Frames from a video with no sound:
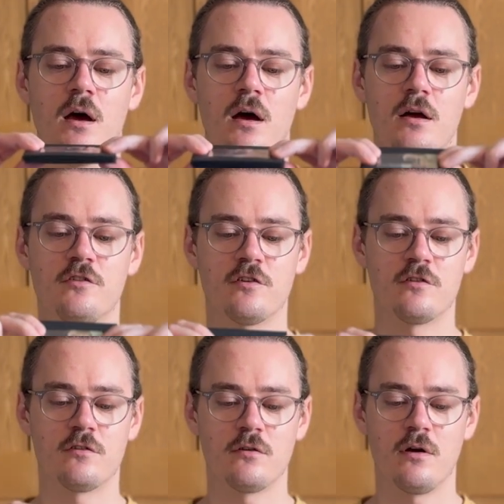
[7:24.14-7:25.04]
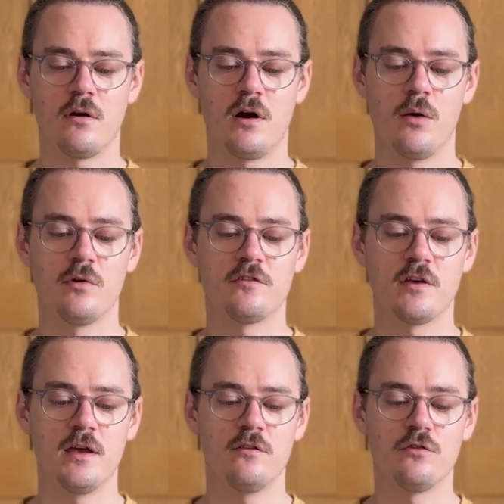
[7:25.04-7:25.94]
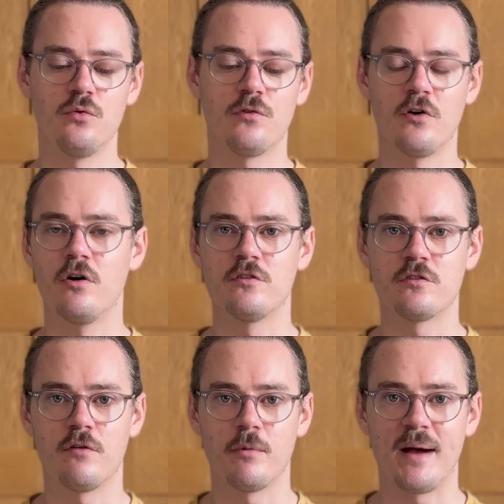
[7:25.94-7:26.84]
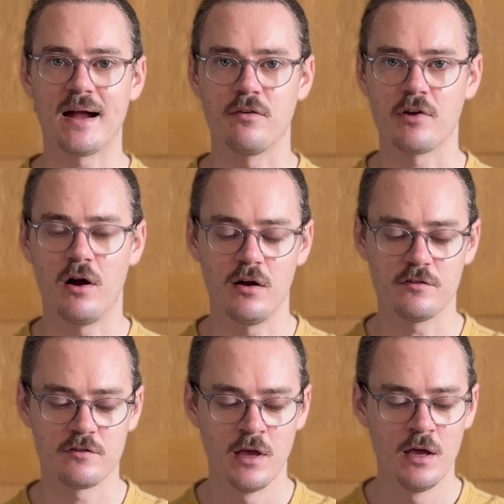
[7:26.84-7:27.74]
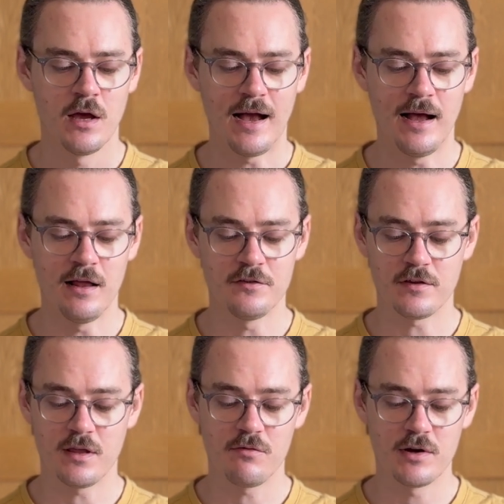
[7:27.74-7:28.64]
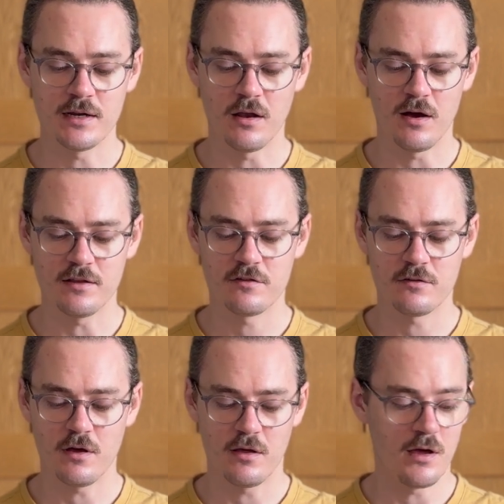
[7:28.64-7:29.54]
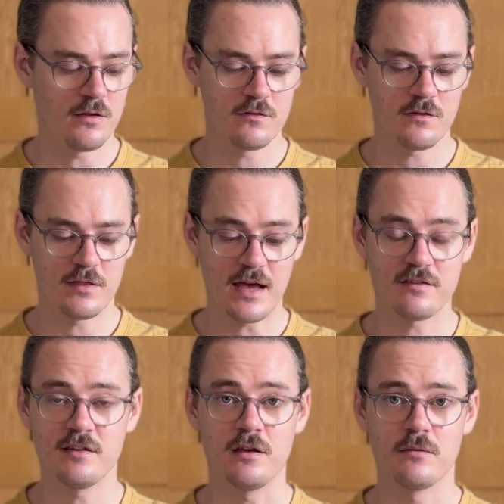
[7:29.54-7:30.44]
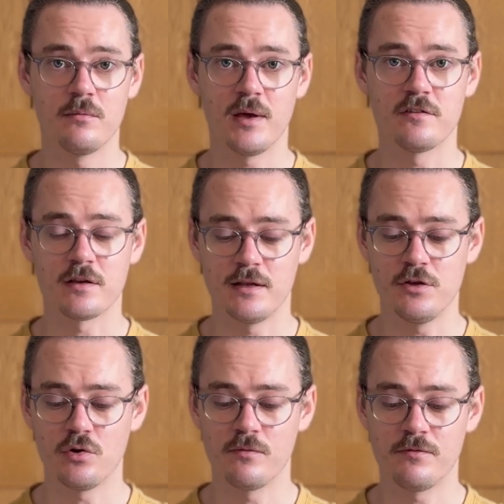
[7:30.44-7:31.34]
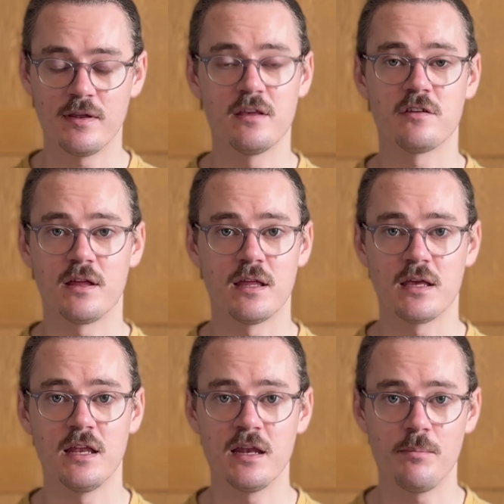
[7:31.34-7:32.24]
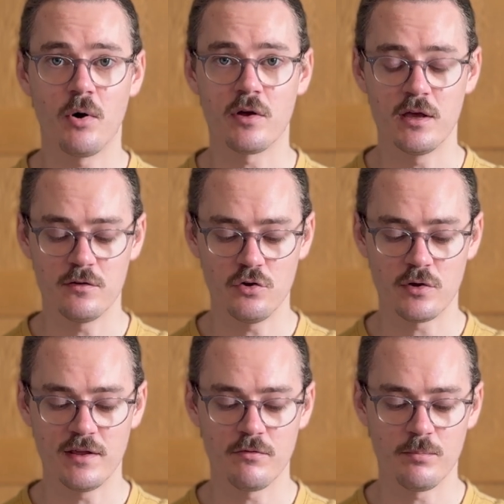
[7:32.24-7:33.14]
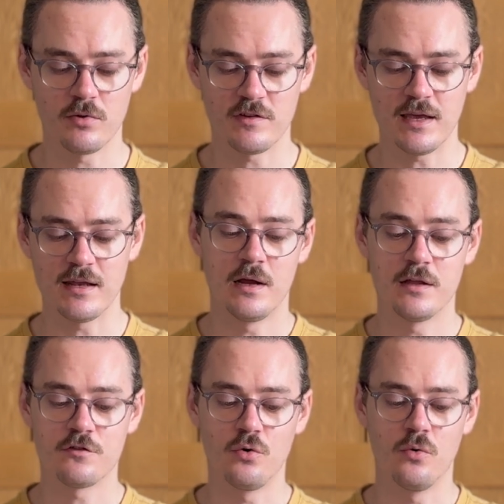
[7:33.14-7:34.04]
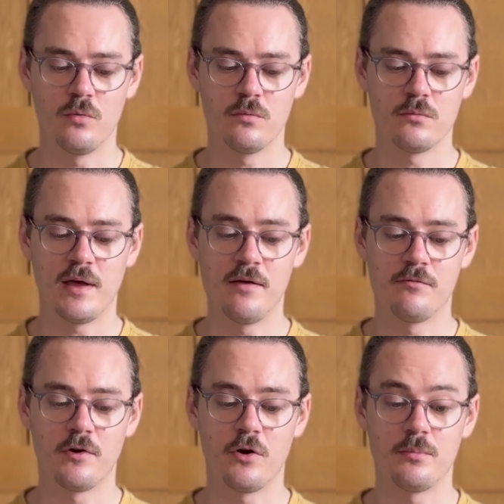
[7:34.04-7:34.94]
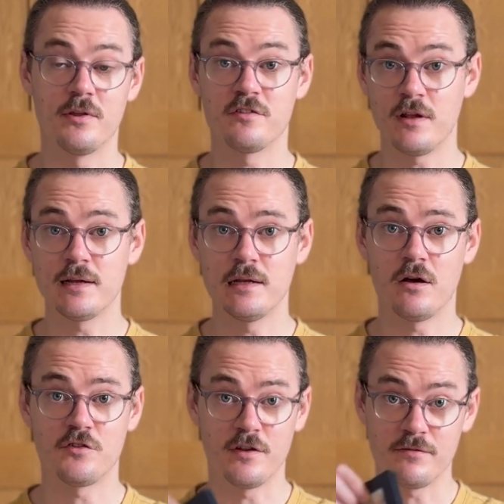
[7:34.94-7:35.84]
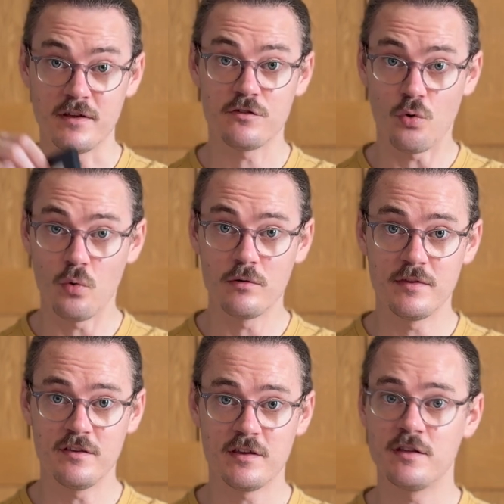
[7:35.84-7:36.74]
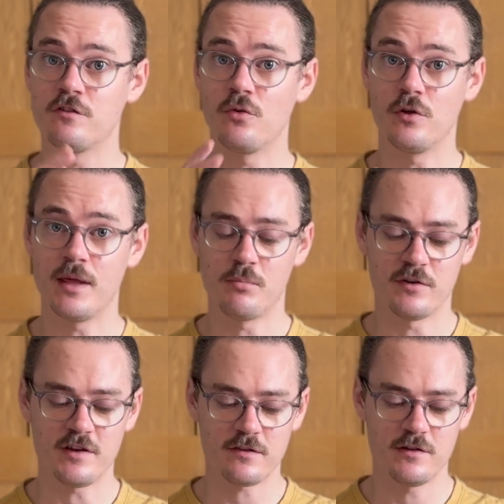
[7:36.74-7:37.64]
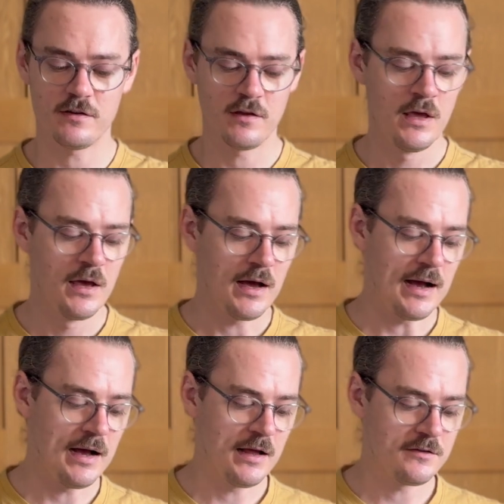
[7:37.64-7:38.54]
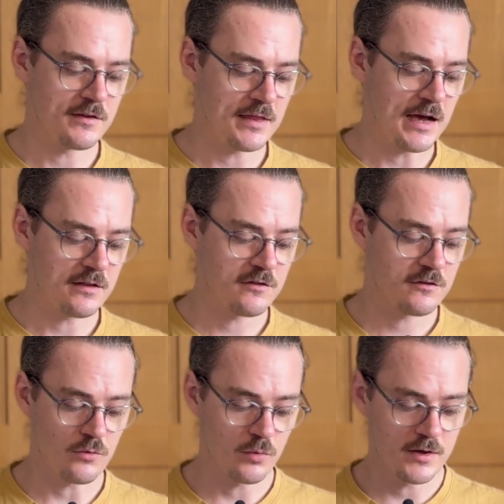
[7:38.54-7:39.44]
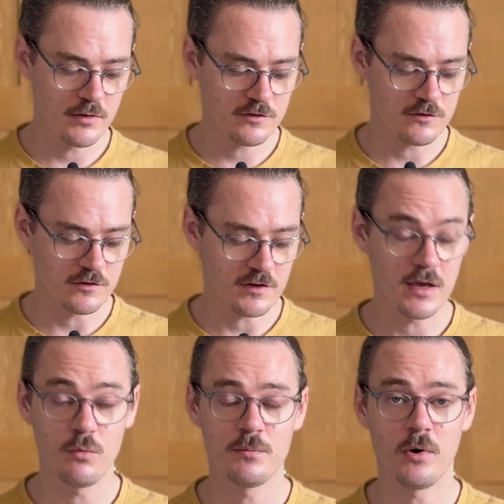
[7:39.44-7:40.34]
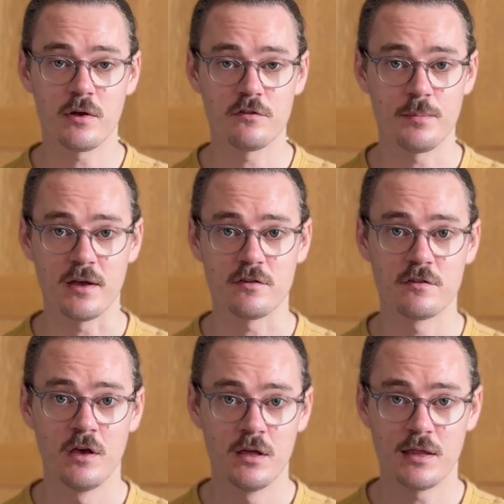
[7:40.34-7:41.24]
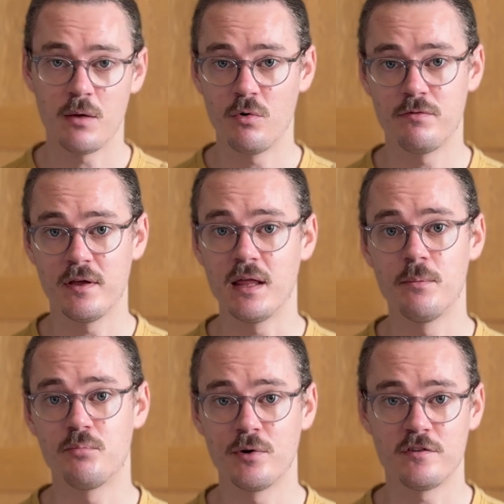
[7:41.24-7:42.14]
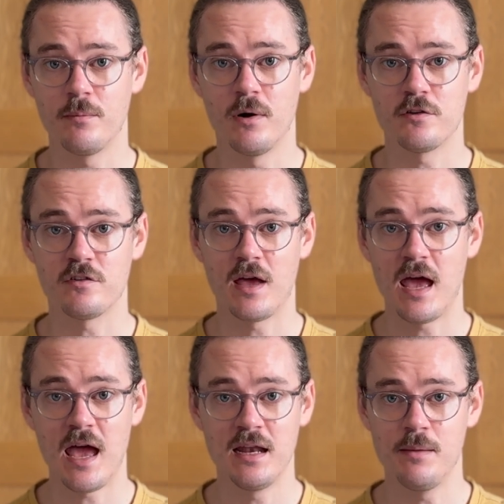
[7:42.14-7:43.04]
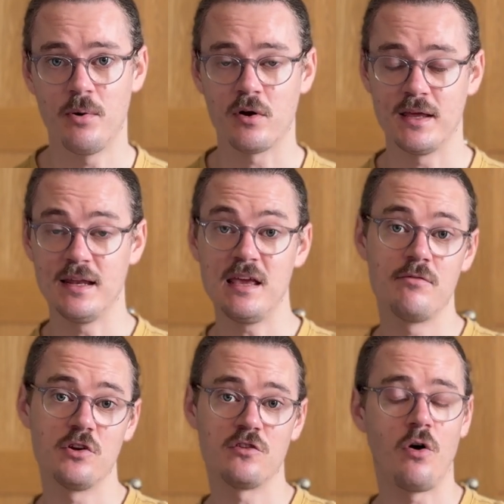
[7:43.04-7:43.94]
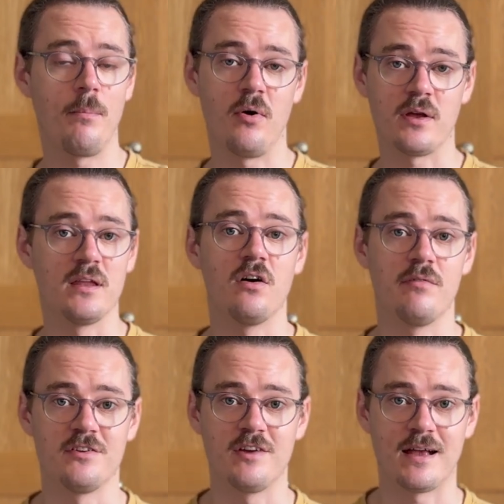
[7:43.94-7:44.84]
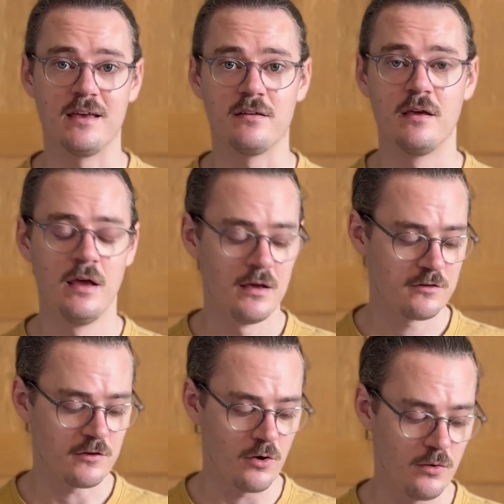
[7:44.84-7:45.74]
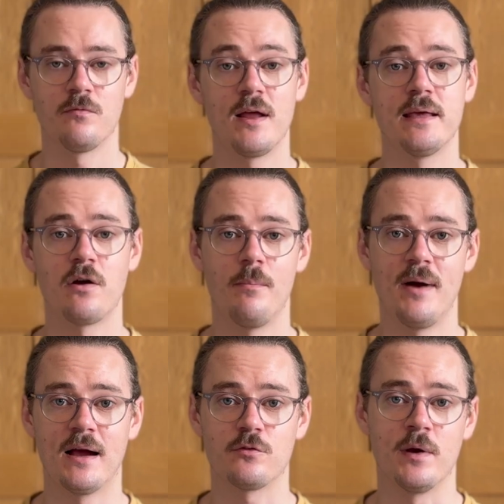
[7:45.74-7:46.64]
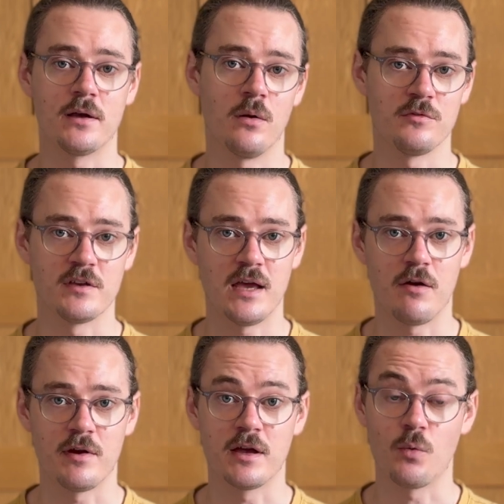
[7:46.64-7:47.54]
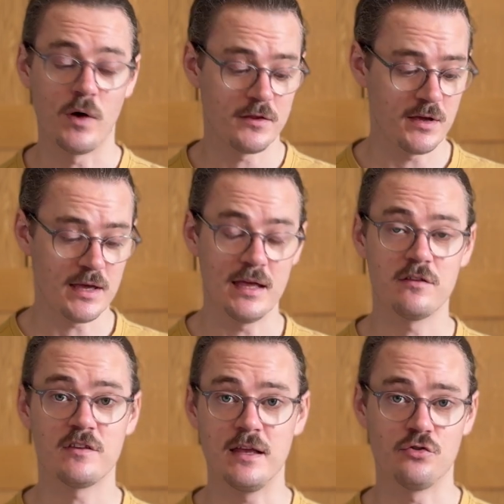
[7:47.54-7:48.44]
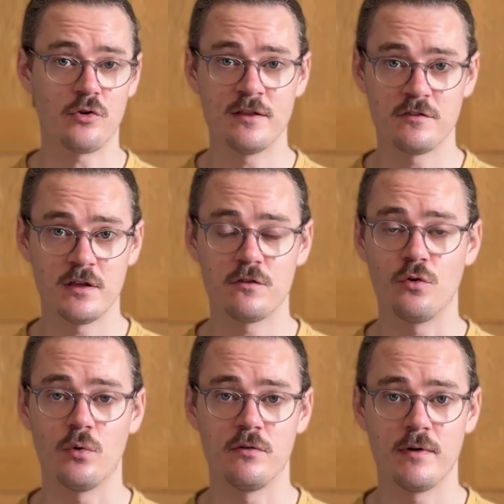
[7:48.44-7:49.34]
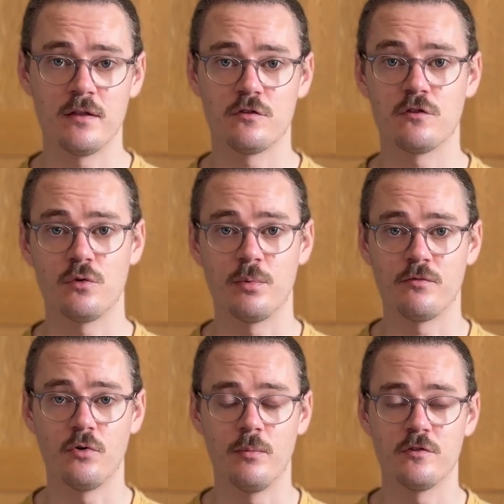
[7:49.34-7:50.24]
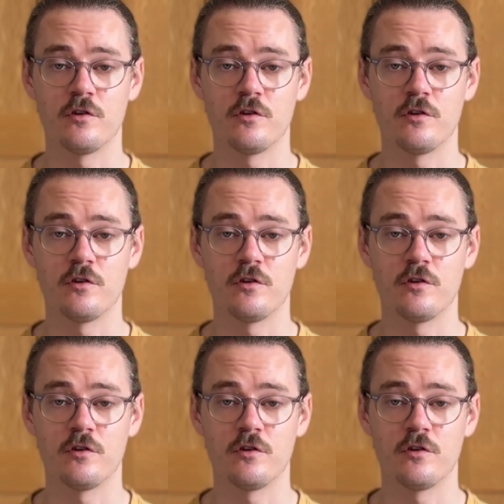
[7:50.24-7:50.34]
just I would say 2/3 of a pack of cards, and they're really light, and that's it. Basically, you can fit this, I think, in any pocket. You could even put it in a little envelope that's slightly larger that fits all of these in so that they're protected. And that's all there is to say with pocket space. They will fit in pretty much any pocket, even a top pocket of a jacket. So fairly compact when it comes to carrying, whether it's in transit to an event, to a performance,